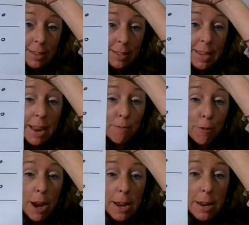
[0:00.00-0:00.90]
10
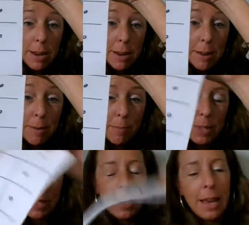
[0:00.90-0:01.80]

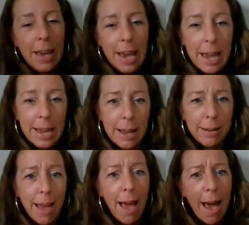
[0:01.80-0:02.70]
frames.
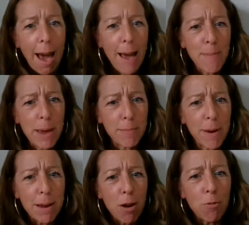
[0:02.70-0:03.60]
And I made
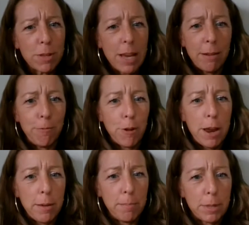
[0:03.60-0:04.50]
my own 10
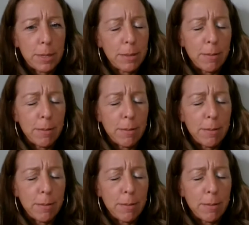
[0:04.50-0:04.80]
frames.